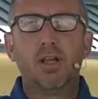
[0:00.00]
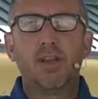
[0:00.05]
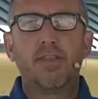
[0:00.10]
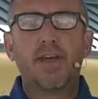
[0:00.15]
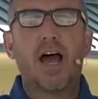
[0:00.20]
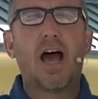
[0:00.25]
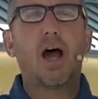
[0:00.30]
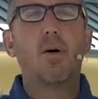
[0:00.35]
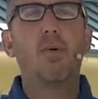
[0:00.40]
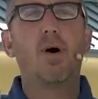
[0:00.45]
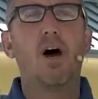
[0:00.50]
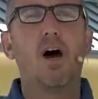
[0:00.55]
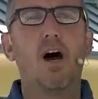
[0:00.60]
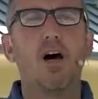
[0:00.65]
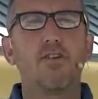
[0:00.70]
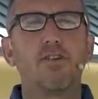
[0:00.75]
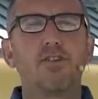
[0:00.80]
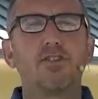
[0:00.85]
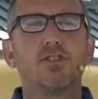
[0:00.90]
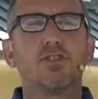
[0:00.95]
that I want
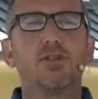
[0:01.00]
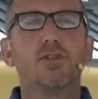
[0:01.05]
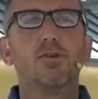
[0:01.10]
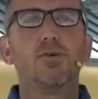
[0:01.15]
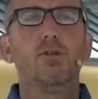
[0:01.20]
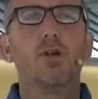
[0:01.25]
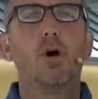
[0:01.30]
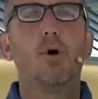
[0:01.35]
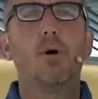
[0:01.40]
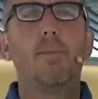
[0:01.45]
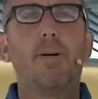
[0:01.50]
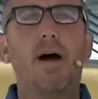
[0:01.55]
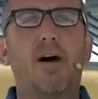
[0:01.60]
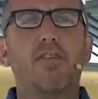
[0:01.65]
others to know about.